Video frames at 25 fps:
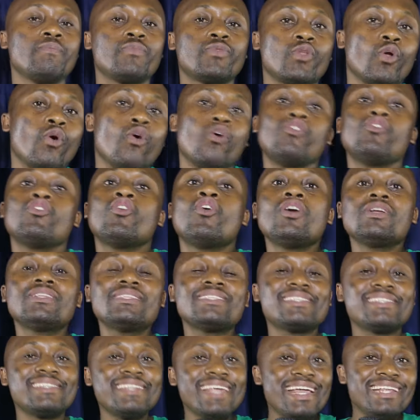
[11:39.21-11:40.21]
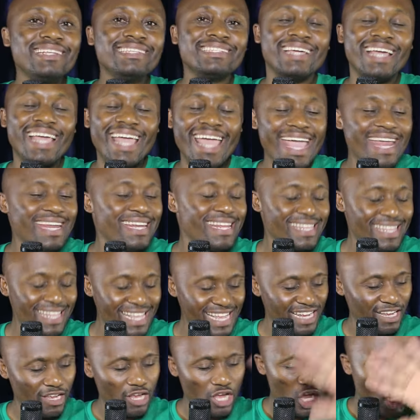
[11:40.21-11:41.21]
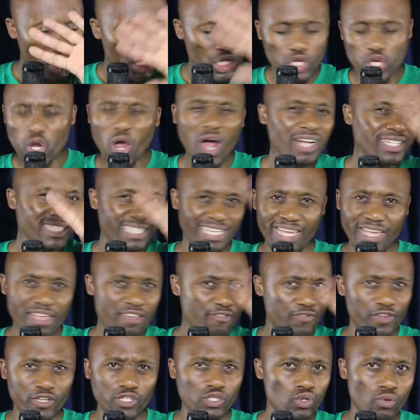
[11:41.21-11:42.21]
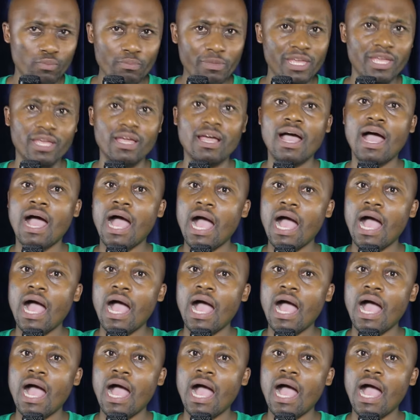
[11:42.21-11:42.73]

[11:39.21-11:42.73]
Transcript: Do not send anything, not even to me.